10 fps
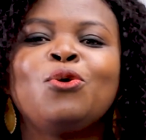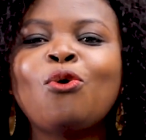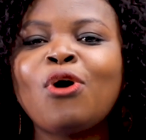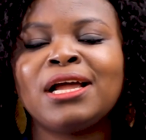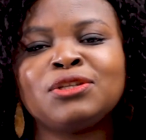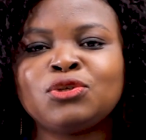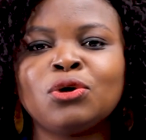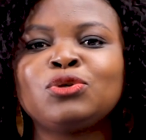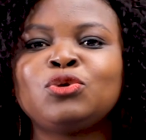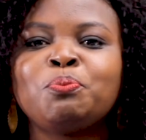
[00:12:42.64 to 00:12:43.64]
Go and
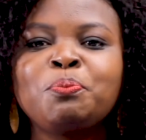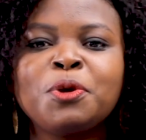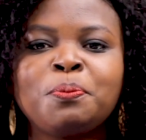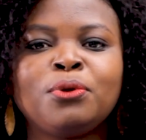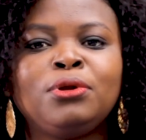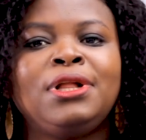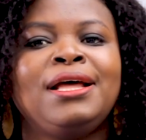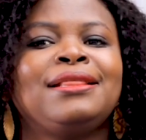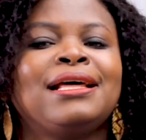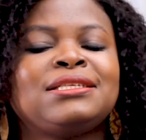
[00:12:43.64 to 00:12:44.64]
talk to people
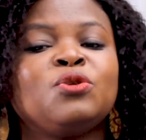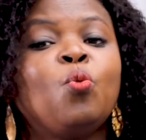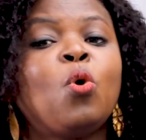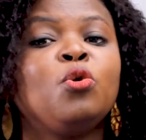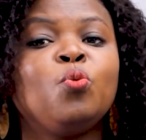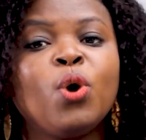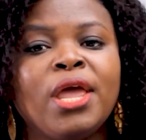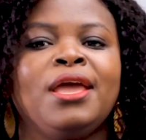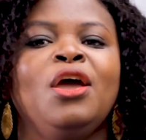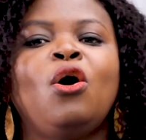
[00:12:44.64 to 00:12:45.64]
that in one
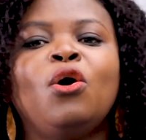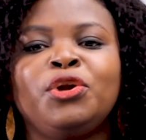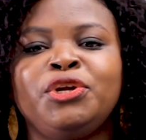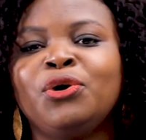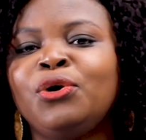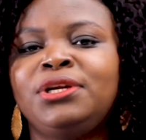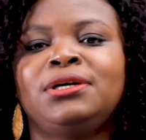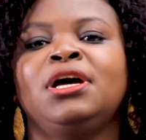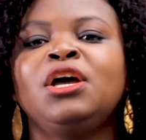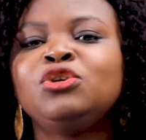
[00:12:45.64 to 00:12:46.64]
way or the
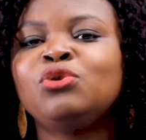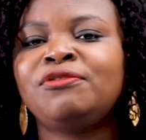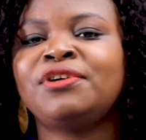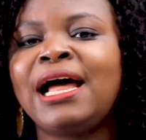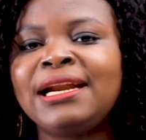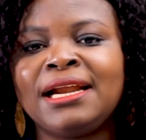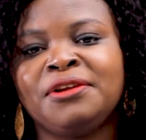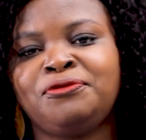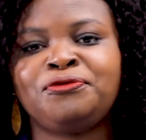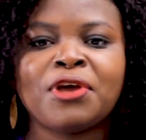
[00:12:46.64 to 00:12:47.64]
other you have had an
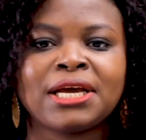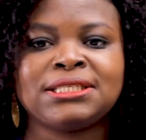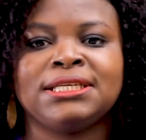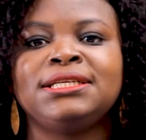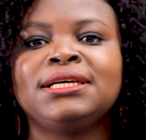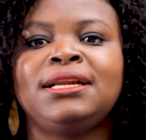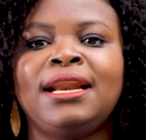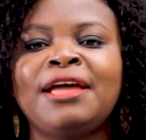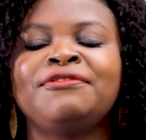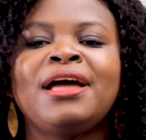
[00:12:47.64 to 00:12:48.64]
effect in their
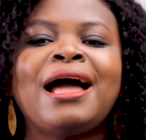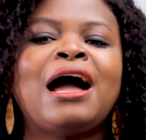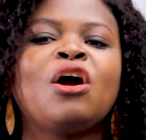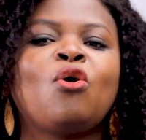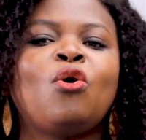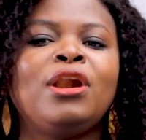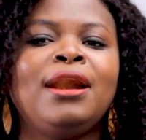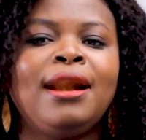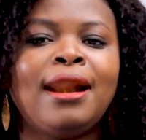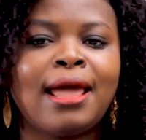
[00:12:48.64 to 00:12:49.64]
life and
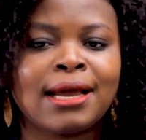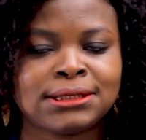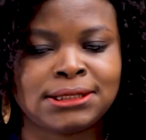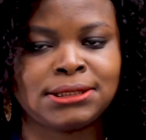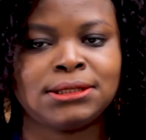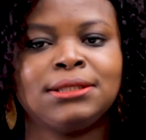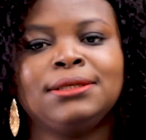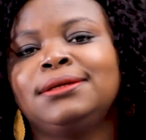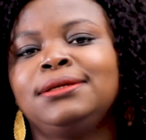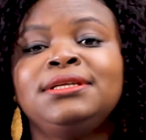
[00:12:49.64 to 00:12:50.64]
collect
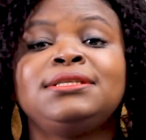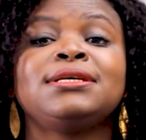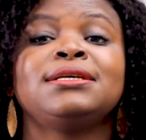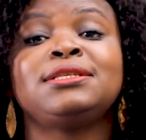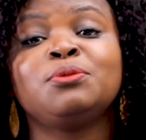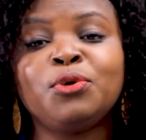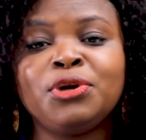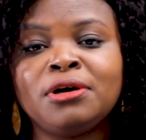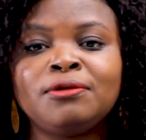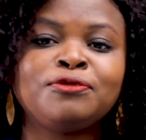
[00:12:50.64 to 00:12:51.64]
the
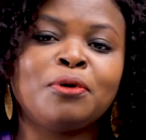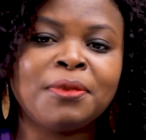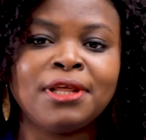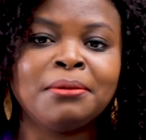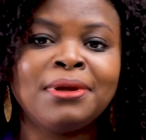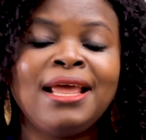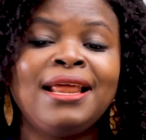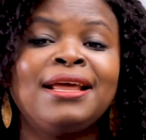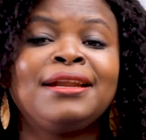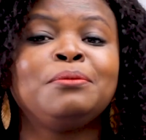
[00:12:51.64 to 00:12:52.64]
testimonial from them.
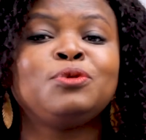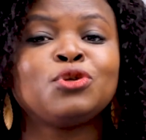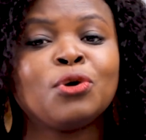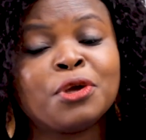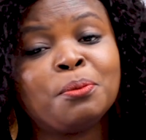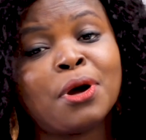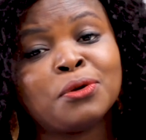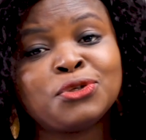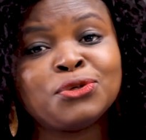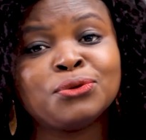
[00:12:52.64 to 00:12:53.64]
Let them talk
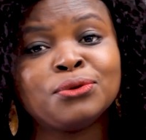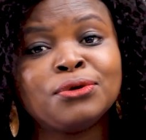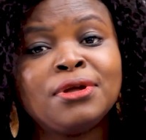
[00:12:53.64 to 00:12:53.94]
about you.